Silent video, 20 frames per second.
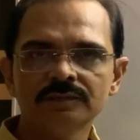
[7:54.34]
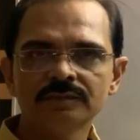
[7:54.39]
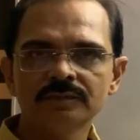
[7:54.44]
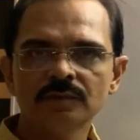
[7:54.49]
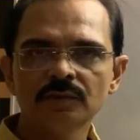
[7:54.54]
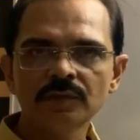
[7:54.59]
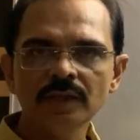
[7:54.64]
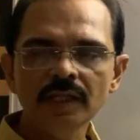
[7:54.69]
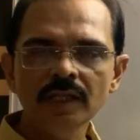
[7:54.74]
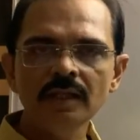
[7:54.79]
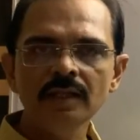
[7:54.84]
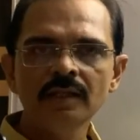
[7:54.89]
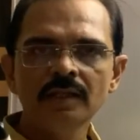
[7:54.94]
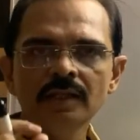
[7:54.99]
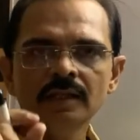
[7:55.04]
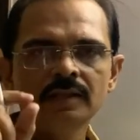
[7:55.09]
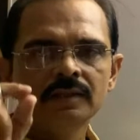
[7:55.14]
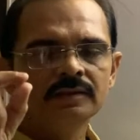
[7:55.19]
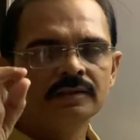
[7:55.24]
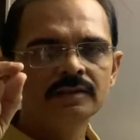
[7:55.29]
Okay,
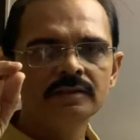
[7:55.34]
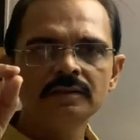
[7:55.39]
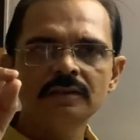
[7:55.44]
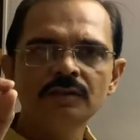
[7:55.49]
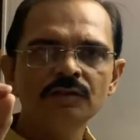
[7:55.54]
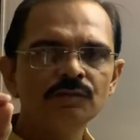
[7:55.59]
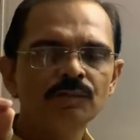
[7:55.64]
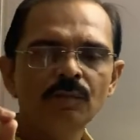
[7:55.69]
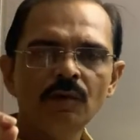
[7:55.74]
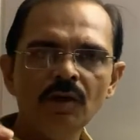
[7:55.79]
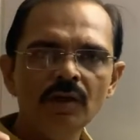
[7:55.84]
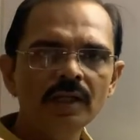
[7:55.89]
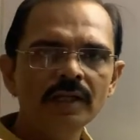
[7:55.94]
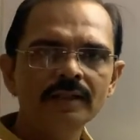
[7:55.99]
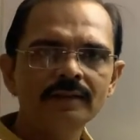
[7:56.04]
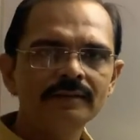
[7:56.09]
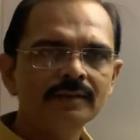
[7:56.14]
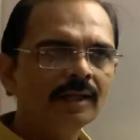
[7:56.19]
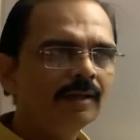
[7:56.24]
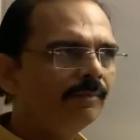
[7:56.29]
this is the small
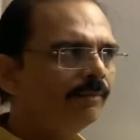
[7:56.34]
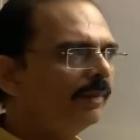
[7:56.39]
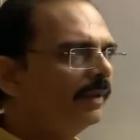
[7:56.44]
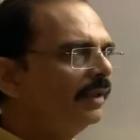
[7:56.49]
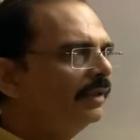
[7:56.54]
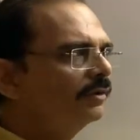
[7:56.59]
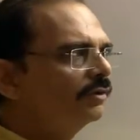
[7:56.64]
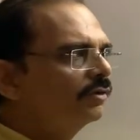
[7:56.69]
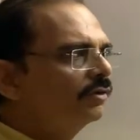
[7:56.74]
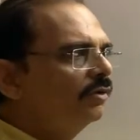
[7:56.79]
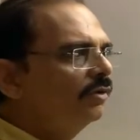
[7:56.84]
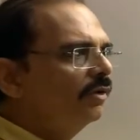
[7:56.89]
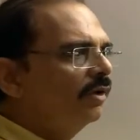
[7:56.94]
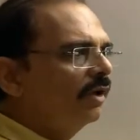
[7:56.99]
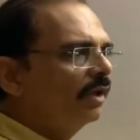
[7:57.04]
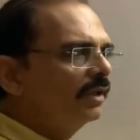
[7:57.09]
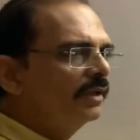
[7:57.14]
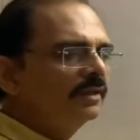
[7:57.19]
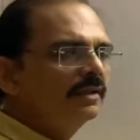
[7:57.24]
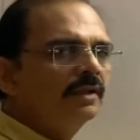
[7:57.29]
example, so
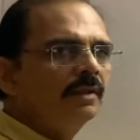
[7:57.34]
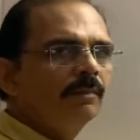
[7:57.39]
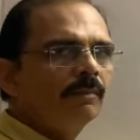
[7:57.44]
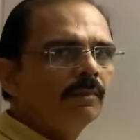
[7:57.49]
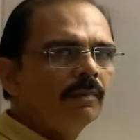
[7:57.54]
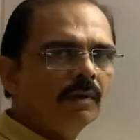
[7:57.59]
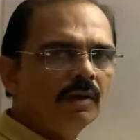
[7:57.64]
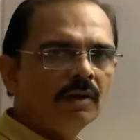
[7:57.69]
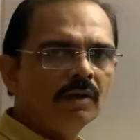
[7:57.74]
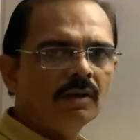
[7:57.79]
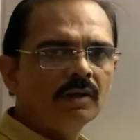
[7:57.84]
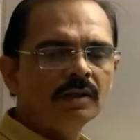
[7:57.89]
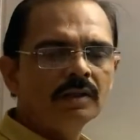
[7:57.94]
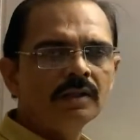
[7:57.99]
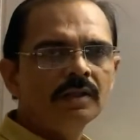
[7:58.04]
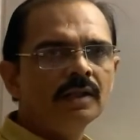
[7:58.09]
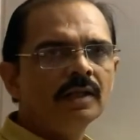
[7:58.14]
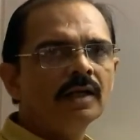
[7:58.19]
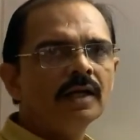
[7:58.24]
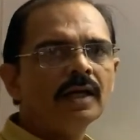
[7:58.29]
on the board
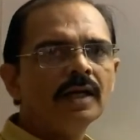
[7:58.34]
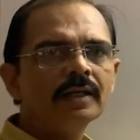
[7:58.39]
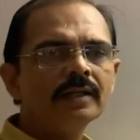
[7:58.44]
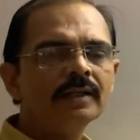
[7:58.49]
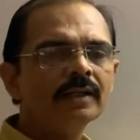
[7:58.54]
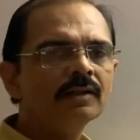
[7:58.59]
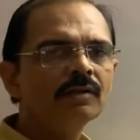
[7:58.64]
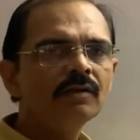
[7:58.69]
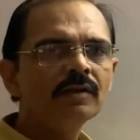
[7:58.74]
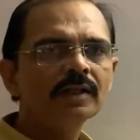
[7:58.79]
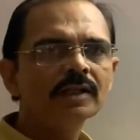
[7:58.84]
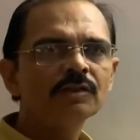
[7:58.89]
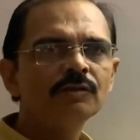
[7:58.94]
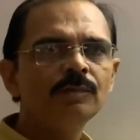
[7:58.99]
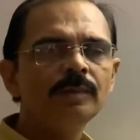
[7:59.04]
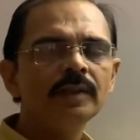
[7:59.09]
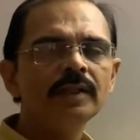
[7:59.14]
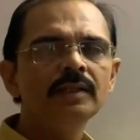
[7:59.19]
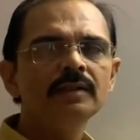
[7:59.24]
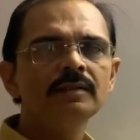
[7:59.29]
I cannot
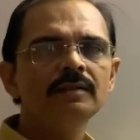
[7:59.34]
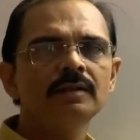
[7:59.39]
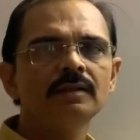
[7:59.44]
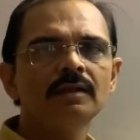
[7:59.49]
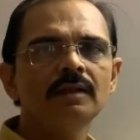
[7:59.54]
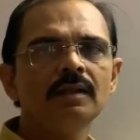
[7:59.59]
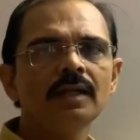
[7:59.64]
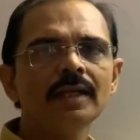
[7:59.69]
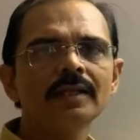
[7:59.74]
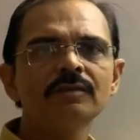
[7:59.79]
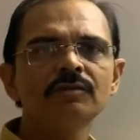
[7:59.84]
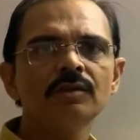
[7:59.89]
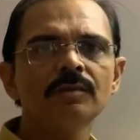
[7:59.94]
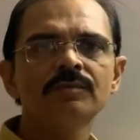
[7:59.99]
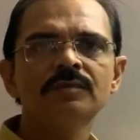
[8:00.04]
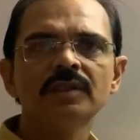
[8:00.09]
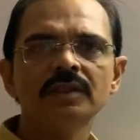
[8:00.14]
explain the lakhs of